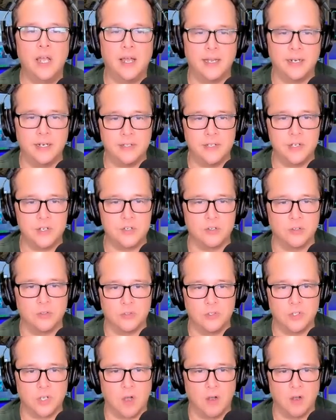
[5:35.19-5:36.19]
an
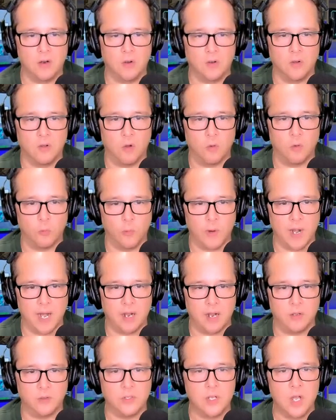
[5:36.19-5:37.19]
additional dongle
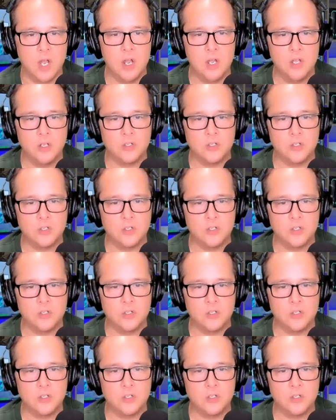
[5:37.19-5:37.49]
around.